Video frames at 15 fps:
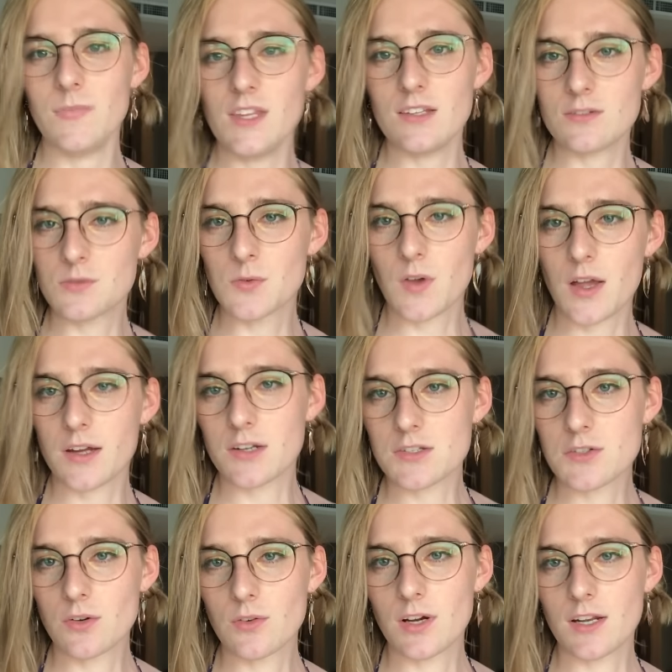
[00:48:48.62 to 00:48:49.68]
It's fine. It's
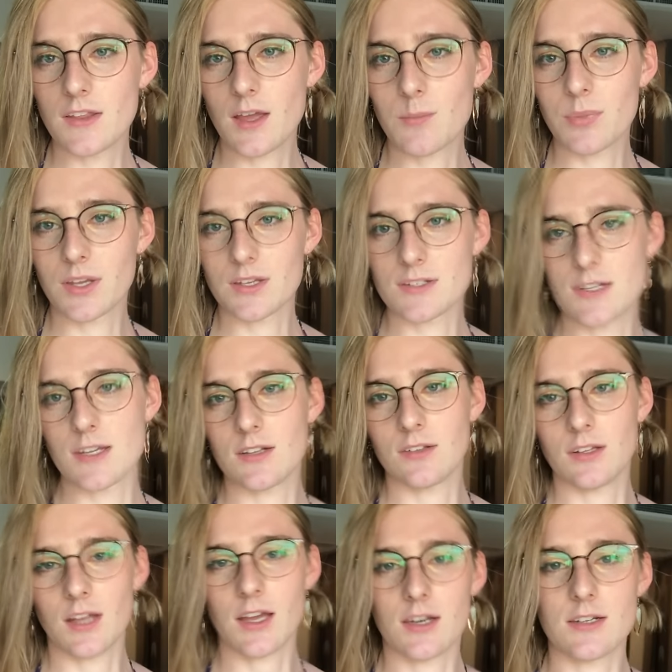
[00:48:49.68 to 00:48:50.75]
not really that big a
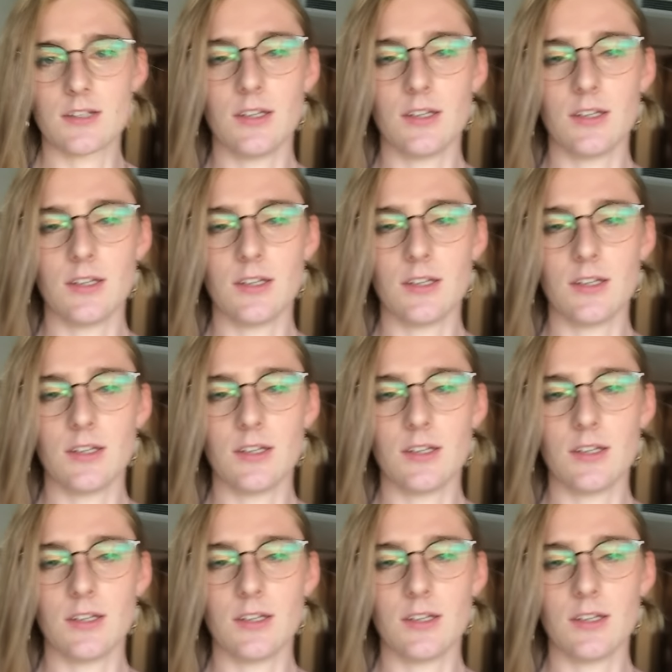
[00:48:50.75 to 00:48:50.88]
deal. And